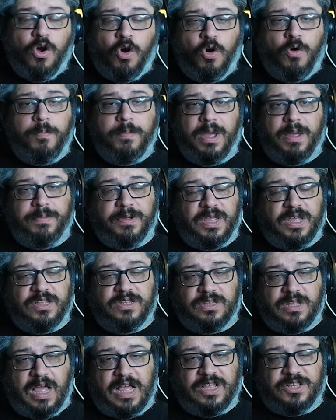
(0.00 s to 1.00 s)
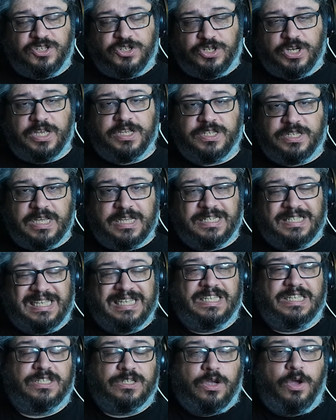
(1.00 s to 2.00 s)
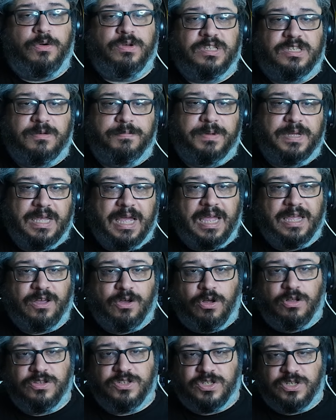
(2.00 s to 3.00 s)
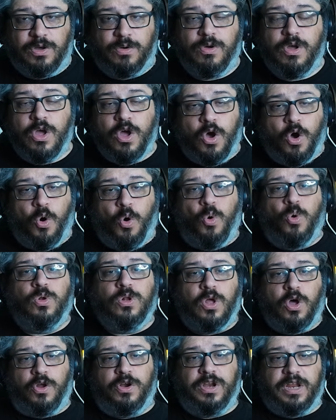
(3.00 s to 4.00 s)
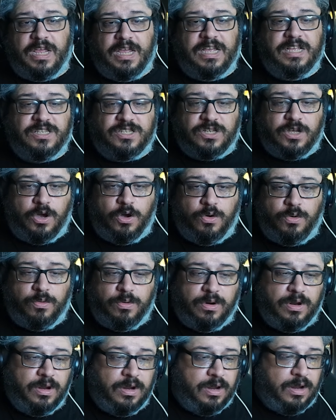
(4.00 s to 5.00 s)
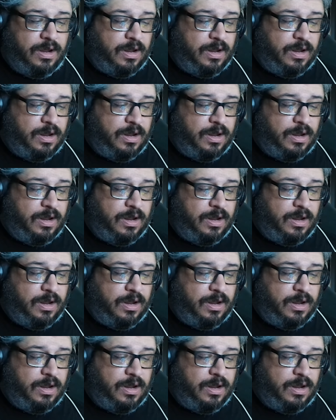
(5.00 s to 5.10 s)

or maybe, as Jess says, this is going to be a console all on its own,